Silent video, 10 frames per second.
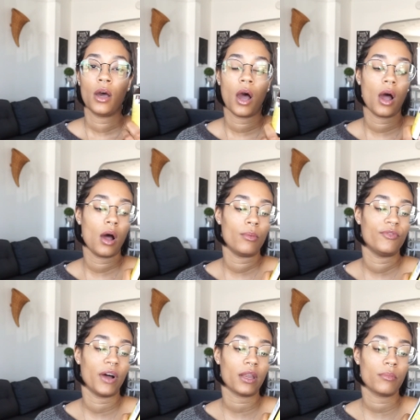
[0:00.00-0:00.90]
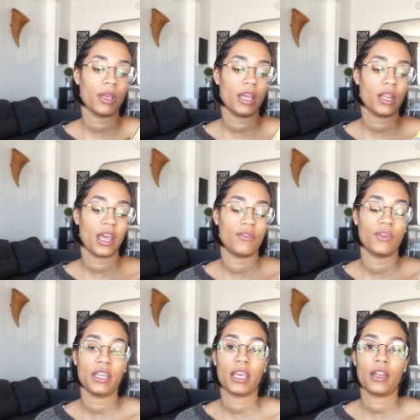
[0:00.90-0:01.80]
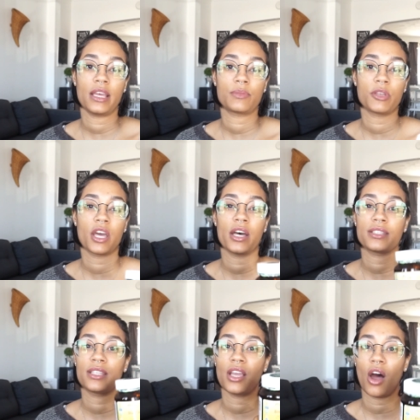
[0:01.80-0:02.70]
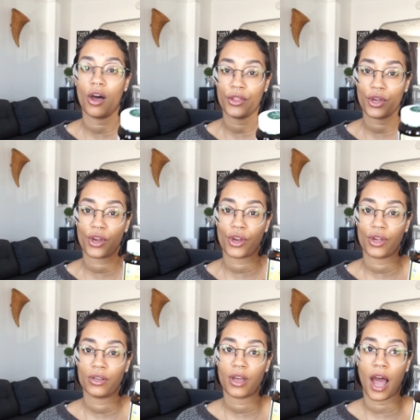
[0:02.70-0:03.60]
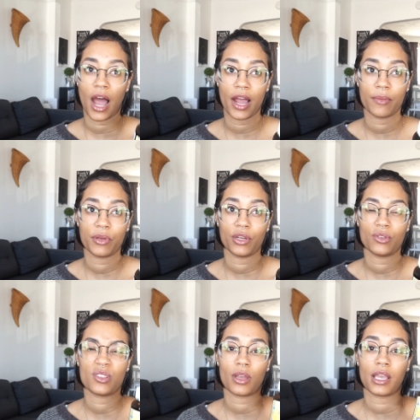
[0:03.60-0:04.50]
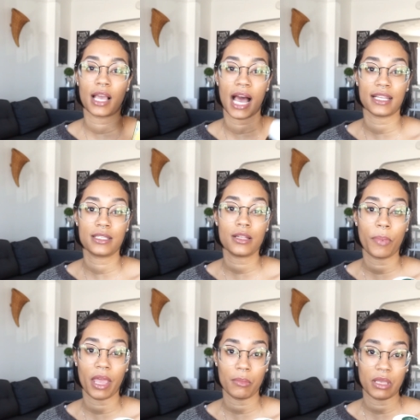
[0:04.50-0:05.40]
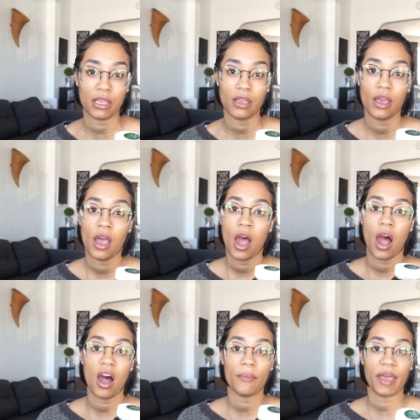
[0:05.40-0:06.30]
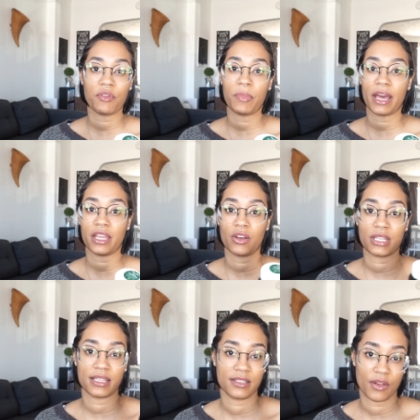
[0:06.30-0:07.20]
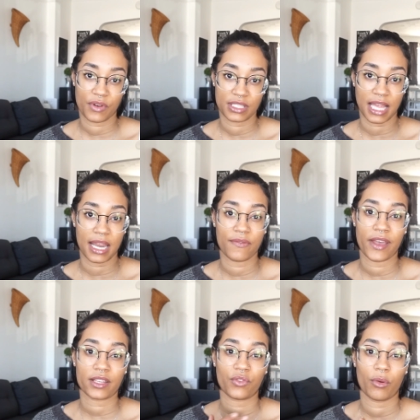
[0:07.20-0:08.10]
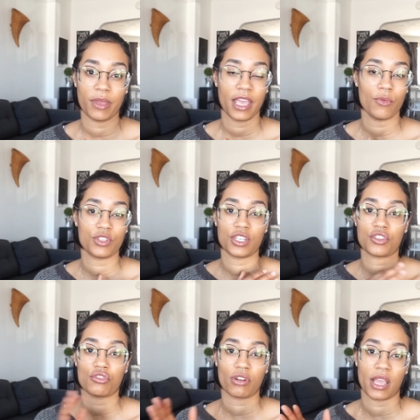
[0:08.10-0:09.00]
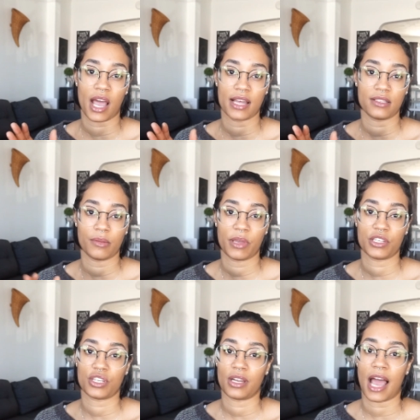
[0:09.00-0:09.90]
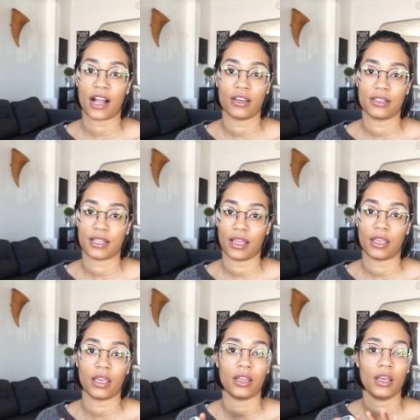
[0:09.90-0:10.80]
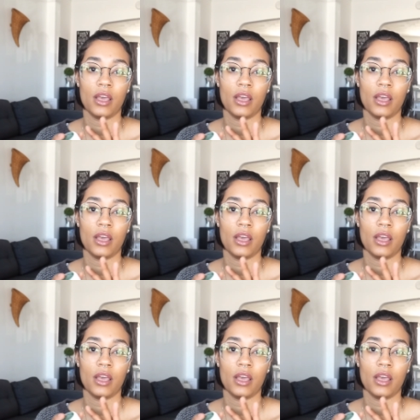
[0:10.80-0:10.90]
uh, vitamin and vegan is because the other iron pills constipate me. Um, everybody else has different side effects. For me, it was just straight constipation. I couldn't take it.